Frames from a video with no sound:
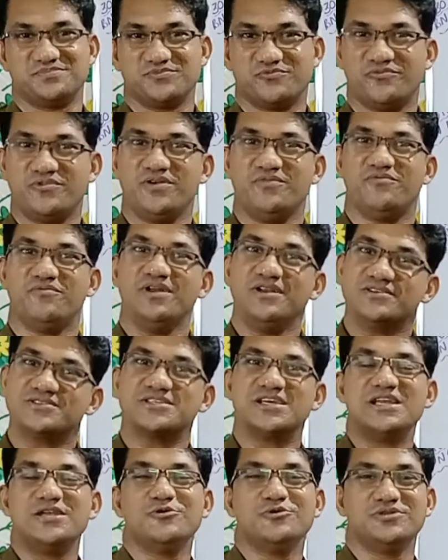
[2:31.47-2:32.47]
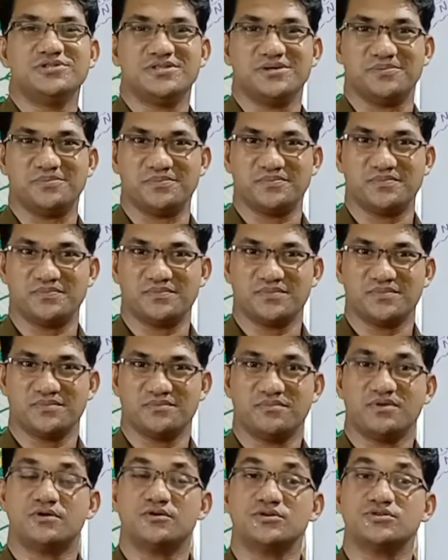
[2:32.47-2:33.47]
We will salute them
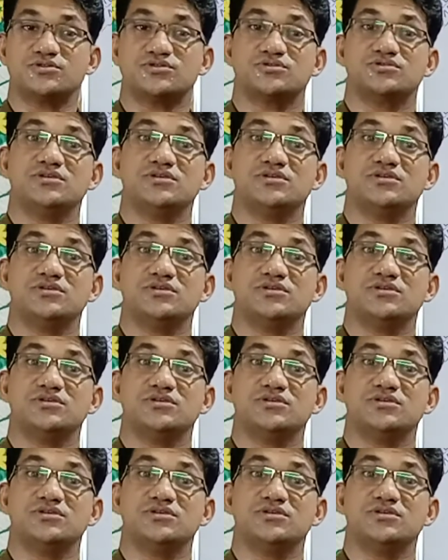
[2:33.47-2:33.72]
because